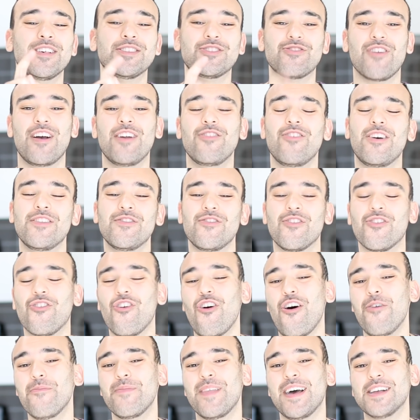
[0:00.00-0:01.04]

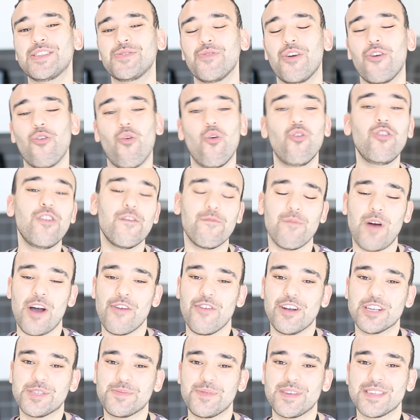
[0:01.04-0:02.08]
thescrownline.com. That's where all of my
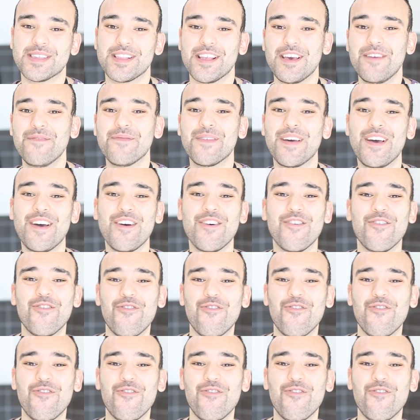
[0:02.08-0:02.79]
recipes live.